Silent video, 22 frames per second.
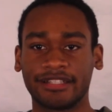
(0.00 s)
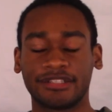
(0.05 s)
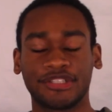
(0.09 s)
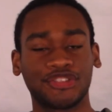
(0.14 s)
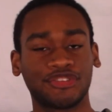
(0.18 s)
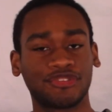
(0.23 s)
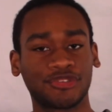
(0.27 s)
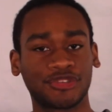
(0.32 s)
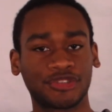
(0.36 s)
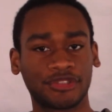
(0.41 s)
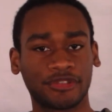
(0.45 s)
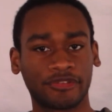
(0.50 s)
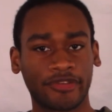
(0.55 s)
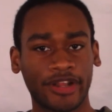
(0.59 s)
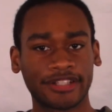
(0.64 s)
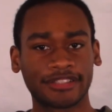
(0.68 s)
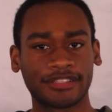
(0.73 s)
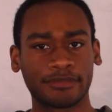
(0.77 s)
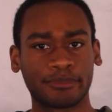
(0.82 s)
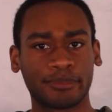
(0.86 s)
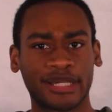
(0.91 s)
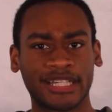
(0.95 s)
This was
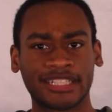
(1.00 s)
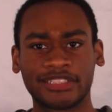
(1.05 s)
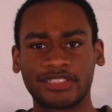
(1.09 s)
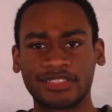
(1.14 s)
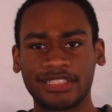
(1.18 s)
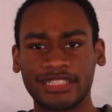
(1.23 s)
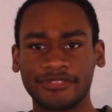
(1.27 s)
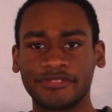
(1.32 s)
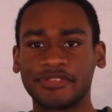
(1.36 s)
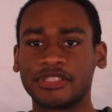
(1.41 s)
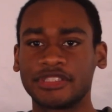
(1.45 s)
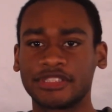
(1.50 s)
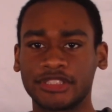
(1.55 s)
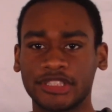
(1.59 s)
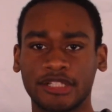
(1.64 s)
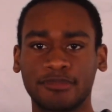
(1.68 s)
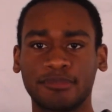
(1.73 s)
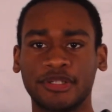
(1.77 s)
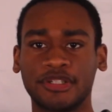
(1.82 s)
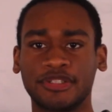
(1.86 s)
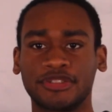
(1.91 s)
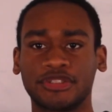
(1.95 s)
directed by Stephen
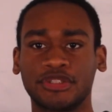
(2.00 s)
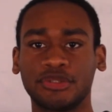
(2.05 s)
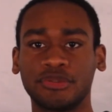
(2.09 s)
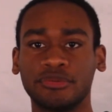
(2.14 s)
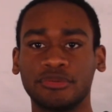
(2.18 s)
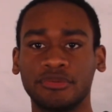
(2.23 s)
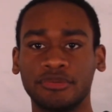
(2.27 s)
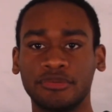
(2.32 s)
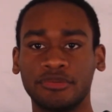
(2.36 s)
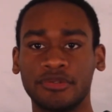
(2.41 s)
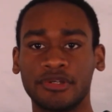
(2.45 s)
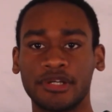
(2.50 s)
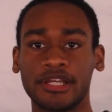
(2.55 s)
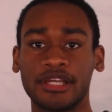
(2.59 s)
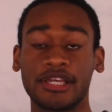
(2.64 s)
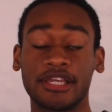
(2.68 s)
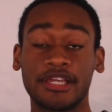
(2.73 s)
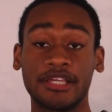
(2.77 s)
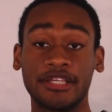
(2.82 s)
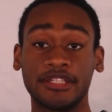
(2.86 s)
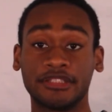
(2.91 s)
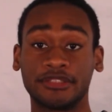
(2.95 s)
Sommers, who
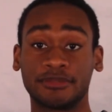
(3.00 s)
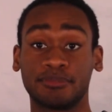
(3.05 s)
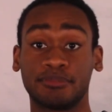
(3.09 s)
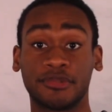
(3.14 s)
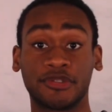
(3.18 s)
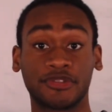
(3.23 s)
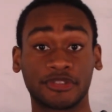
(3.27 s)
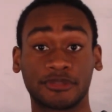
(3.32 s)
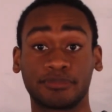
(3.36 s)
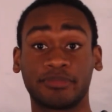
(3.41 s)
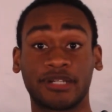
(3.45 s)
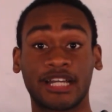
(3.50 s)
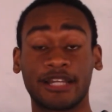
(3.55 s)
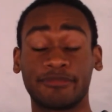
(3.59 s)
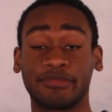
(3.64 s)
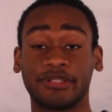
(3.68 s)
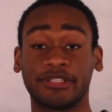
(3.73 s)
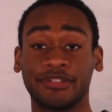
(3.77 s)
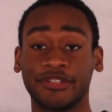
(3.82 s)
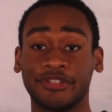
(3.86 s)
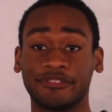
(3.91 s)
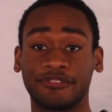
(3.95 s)
is most
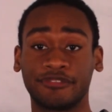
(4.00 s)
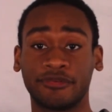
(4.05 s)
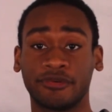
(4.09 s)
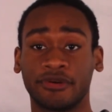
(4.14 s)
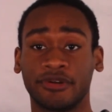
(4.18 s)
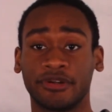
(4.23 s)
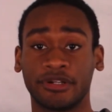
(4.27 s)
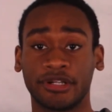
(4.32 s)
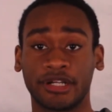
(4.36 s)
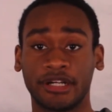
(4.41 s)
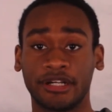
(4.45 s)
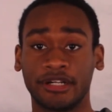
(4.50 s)
popular for